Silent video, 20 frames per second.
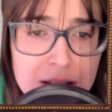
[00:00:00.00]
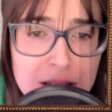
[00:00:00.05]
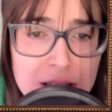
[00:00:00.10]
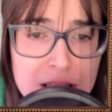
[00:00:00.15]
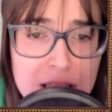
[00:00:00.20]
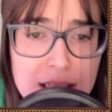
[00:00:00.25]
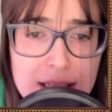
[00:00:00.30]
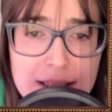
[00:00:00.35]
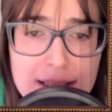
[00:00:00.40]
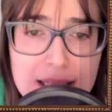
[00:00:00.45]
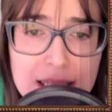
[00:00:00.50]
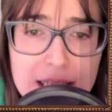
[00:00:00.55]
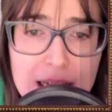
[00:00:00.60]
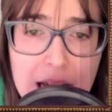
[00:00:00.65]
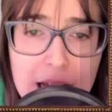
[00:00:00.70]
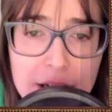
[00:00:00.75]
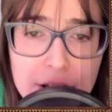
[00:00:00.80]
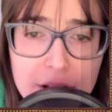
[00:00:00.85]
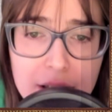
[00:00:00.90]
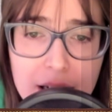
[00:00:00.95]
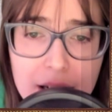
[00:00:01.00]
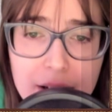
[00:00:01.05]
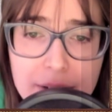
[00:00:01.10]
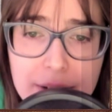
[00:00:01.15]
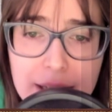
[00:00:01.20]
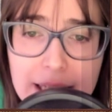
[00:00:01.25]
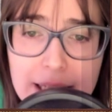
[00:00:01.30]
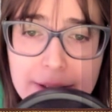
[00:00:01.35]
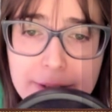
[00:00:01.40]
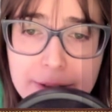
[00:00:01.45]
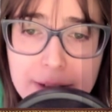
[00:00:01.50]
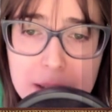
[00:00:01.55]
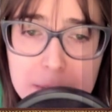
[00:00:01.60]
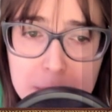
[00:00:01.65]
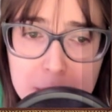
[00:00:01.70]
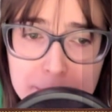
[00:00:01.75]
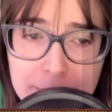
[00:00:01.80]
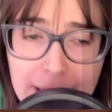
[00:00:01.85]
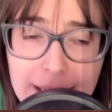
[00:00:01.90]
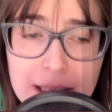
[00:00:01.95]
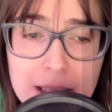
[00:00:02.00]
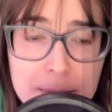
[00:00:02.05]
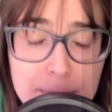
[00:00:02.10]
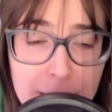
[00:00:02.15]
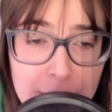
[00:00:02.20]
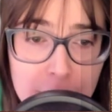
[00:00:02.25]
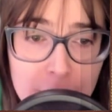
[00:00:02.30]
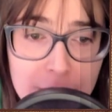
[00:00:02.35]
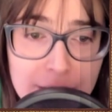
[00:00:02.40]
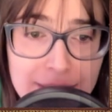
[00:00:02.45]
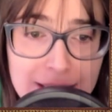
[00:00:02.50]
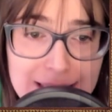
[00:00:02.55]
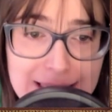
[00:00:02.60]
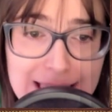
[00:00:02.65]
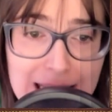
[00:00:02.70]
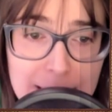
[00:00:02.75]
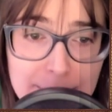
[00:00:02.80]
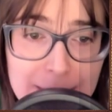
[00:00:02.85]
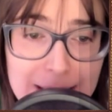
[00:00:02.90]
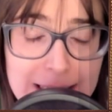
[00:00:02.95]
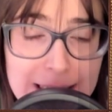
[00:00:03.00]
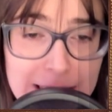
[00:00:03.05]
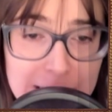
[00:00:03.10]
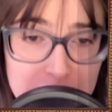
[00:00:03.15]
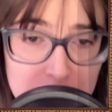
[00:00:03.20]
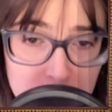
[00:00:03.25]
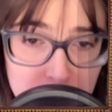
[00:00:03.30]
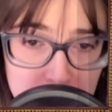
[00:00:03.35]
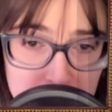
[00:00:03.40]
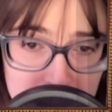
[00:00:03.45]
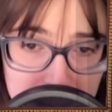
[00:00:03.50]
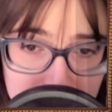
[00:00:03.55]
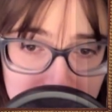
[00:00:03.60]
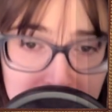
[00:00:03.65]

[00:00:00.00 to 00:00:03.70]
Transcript: She is the daughter of a feeble-minded mother in the same institution,